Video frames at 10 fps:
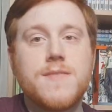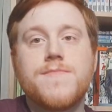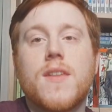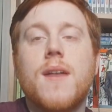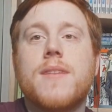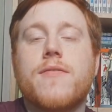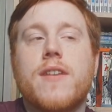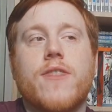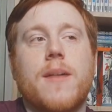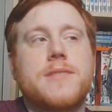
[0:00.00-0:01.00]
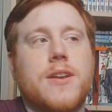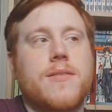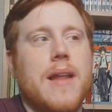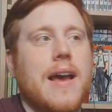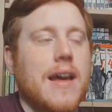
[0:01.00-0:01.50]
Yep, definitely a fun episode. I
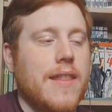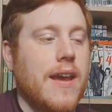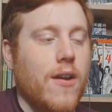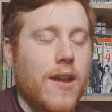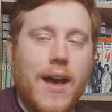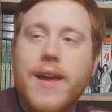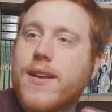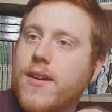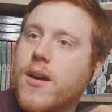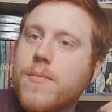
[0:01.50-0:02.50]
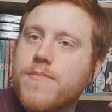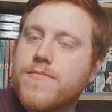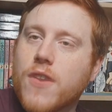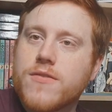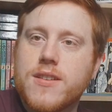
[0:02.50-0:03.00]
like how they hit on, like,
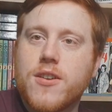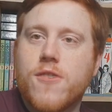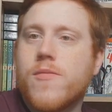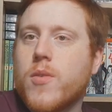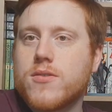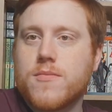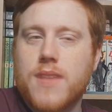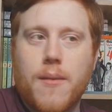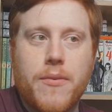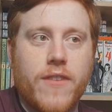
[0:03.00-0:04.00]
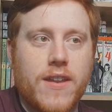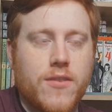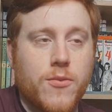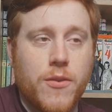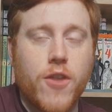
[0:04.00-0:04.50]
obviously Toru puts up the happy
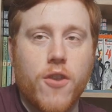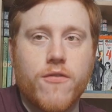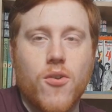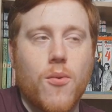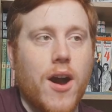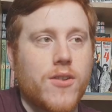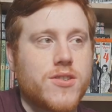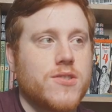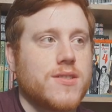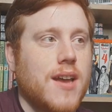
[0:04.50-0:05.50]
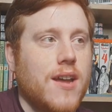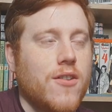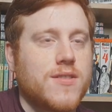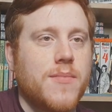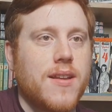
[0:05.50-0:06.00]
faces. We've known for a while she does that. And
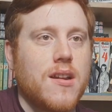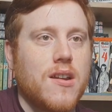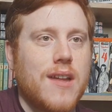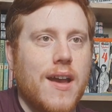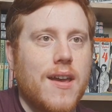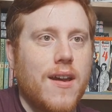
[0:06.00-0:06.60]
obviously being a, like,